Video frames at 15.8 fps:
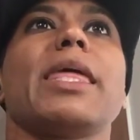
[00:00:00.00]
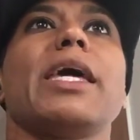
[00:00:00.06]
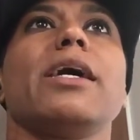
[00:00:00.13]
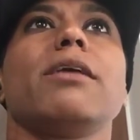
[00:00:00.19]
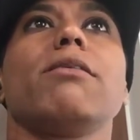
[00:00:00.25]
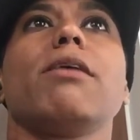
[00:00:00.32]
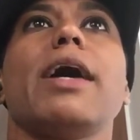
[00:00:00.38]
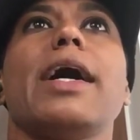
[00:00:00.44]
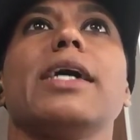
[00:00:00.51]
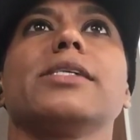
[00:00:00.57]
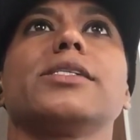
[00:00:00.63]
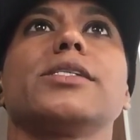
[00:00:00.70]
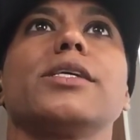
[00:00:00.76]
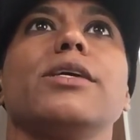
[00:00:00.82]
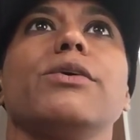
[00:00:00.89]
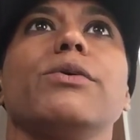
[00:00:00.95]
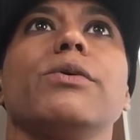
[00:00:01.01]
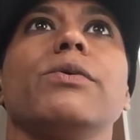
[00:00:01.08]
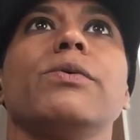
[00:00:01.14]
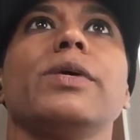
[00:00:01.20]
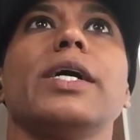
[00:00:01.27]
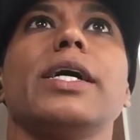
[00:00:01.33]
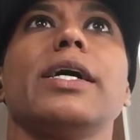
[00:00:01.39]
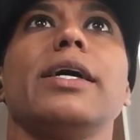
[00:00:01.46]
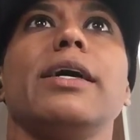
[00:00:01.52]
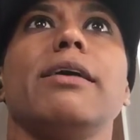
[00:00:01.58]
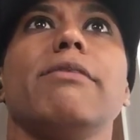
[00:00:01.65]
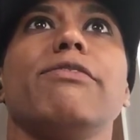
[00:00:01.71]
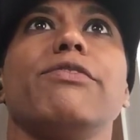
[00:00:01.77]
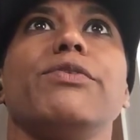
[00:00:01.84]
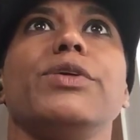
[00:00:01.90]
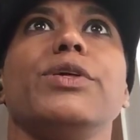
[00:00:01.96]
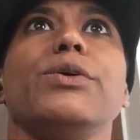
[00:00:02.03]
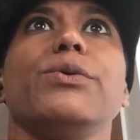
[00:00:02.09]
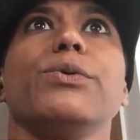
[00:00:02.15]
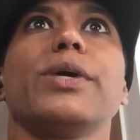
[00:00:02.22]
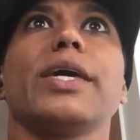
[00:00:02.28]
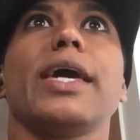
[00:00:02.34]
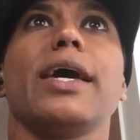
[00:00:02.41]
It'll ask you if you